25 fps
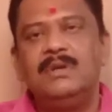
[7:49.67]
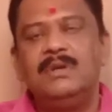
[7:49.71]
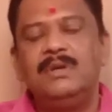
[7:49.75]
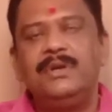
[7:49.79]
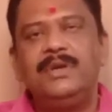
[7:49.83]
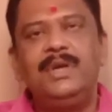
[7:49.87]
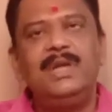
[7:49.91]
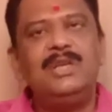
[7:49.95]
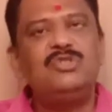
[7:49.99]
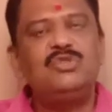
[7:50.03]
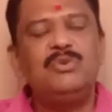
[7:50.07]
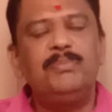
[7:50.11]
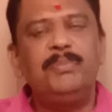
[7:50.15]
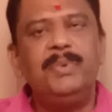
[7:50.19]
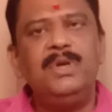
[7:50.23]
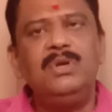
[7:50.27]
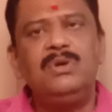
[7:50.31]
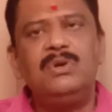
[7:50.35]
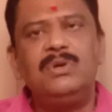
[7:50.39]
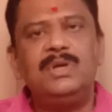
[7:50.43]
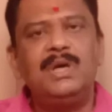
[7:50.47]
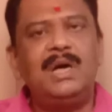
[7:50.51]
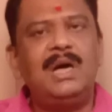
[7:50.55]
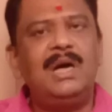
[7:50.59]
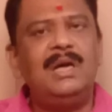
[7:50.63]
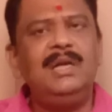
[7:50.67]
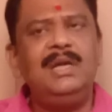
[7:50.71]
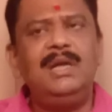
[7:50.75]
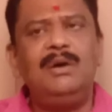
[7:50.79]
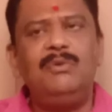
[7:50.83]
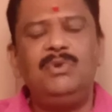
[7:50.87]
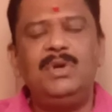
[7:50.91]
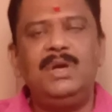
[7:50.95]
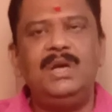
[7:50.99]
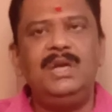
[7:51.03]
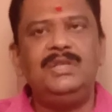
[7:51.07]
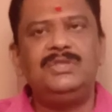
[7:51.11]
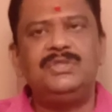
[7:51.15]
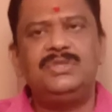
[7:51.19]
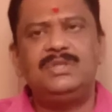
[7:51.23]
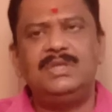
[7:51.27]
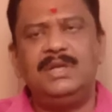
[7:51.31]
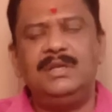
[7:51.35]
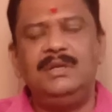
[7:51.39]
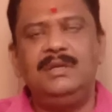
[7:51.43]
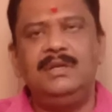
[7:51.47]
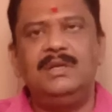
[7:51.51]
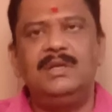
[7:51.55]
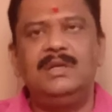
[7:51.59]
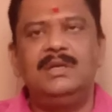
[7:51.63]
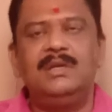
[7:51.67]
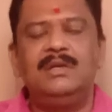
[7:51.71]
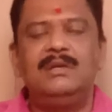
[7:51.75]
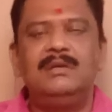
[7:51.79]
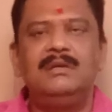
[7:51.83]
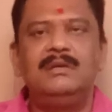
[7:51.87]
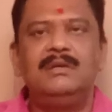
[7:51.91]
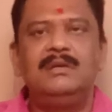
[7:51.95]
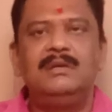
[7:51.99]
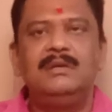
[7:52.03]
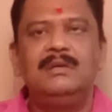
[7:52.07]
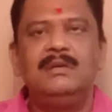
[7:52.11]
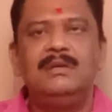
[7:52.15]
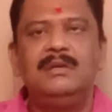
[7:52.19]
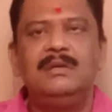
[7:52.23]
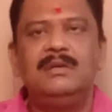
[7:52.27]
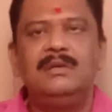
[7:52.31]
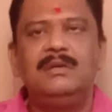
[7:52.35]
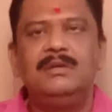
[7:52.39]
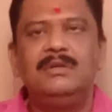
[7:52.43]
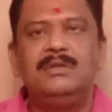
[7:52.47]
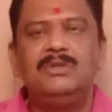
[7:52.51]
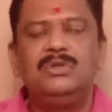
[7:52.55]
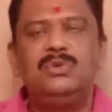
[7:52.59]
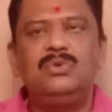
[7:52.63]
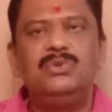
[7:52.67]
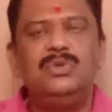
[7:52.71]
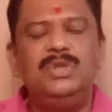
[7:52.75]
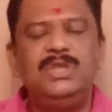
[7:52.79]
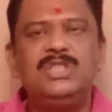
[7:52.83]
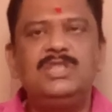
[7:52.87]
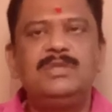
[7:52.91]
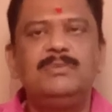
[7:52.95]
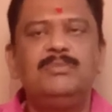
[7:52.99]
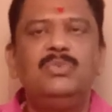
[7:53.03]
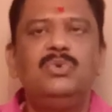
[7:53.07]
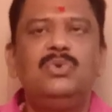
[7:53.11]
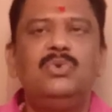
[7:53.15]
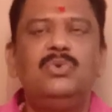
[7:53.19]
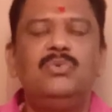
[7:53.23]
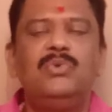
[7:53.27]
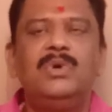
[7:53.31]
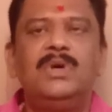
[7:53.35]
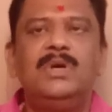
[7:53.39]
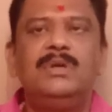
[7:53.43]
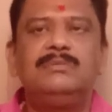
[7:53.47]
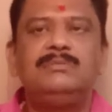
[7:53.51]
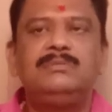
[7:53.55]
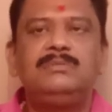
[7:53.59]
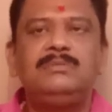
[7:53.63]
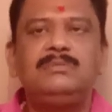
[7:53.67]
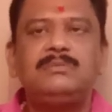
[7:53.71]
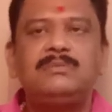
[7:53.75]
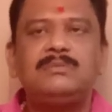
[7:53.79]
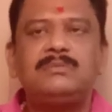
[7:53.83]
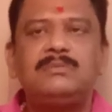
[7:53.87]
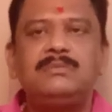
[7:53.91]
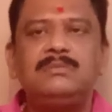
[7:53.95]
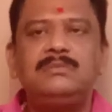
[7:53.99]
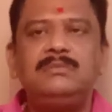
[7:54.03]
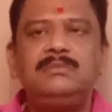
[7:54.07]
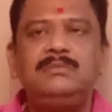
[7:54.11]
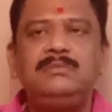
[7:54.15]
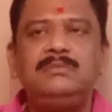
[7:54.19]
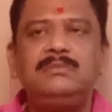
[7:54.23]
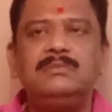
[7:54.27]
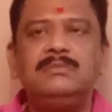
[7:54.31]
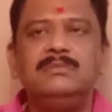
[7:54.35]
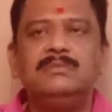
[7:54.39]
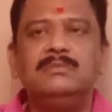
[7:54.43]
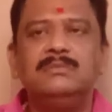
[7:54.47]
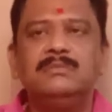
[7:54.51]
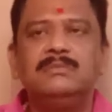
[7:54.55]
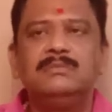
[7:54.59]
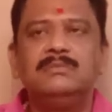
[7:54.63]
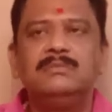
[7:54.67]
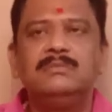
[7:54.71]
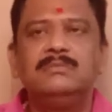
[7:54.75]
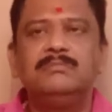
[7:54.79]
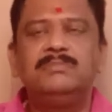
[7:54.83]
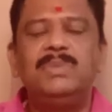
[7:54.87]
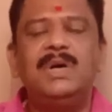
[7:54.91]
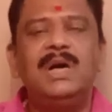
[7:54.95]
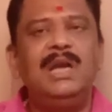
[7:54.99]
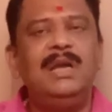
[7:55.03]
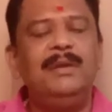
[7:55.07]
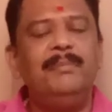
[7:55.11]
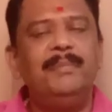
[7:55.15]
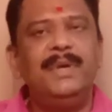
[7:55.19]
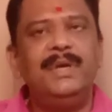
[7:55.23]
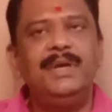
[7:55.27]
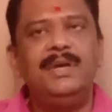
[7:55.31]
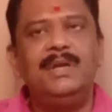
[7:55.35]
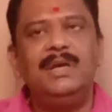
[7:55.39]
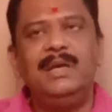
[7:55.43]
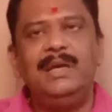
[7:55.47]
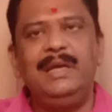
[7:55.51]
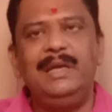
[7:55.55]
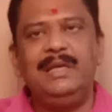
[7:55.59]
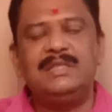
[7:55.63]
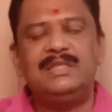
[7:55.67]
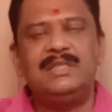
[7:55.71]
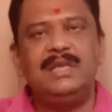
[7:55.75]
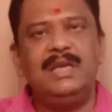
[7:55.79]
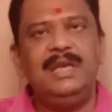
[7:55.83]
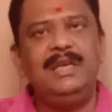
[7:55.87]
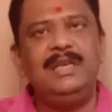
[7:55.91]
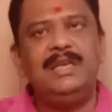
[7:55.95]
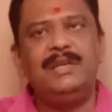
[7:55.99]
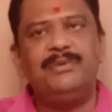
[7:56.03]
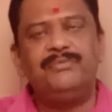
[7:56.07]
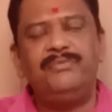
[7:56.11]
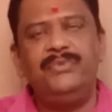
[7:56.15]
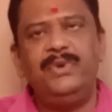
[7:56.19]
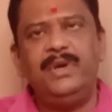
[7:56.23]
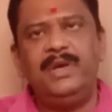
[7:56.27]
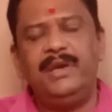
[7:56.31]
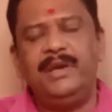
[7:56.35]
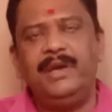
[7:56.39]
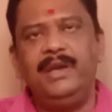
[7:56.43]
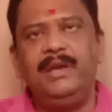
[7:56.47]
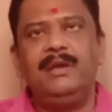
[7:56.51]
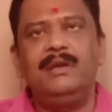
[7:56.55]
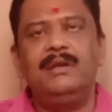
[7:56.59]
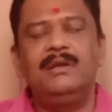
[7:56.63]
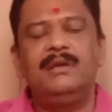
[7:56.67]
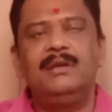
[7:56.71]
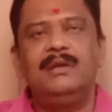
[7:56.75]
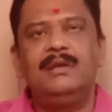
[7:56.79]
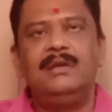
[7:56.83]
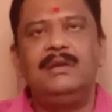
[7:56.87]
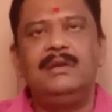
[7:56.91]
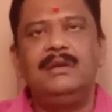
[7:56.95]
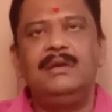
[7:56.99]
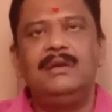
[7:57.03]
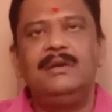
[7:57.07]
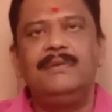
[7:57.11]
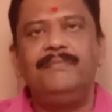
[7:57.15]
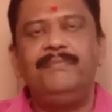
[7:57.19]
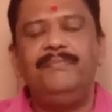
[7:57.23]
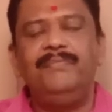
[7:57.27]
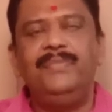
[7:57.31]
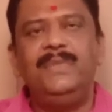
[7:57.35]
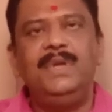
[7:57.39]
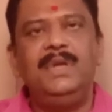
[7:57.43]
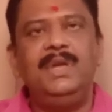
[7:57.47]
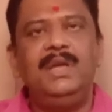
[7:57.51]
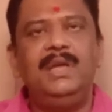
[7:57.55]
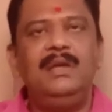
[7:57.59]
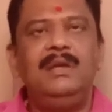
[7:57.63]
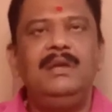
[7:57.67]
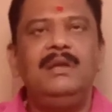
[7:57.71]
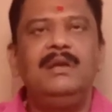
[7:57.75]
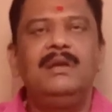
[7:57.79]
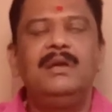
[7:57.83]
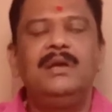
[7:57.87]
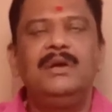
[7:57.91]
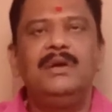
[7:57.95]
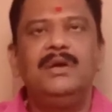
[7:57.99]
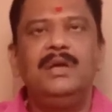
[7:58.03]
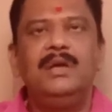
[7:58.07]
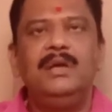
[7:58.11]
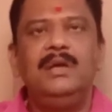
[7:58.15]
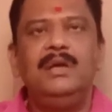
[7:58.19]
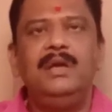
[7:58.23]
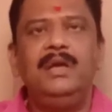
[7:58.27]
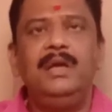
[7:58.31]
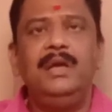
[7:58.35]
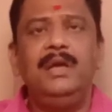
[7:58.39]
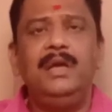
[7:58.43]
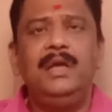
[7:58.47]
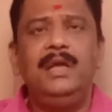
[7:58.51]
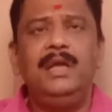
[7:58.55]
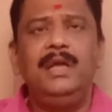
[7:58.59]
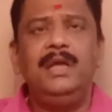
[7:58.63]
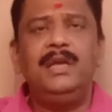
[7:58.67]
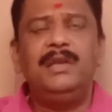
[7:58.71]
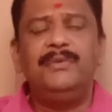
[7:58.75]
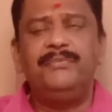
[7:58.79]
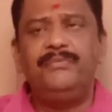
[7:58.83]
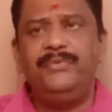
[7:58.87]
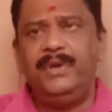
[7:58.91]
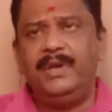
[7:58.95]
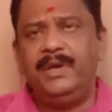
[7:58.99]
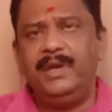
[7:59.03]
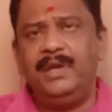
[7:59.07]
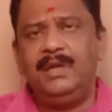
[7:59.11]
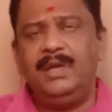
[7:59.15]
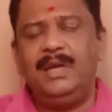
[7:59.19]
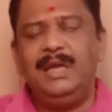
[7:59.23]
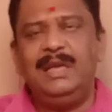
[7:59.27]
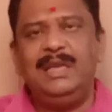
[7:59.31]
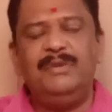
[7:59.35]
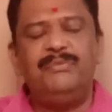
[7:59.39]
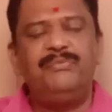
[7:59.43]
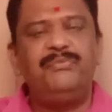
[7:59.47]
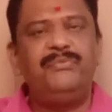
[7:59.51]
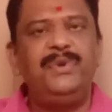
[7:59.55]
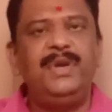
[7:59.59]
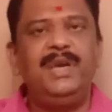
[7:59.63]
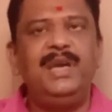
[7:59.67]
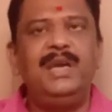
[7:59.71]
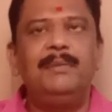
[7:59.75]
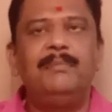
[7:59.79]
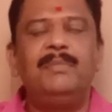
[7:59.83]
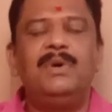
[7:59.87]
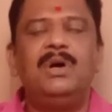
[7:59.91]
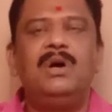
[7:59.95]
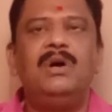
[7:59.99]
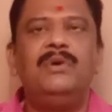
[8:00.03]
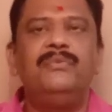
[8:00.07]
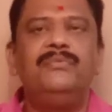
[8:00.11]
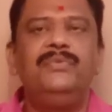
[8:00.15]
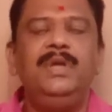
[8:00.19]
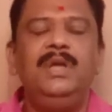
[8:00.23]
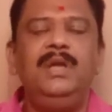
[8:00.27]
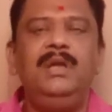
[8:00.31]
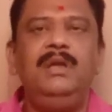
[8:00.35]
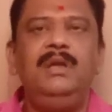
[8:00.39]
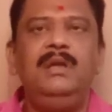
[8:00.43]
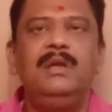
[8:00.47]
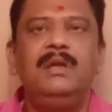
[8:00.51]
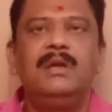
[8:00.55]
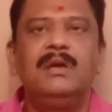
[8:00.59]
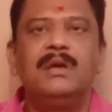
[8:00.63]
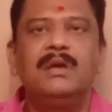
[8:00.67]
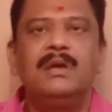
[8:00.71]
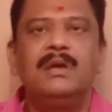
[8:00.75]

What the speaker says: Here Supreme Court undoubtedly said through this move, Parliament is interfering in the freedom of the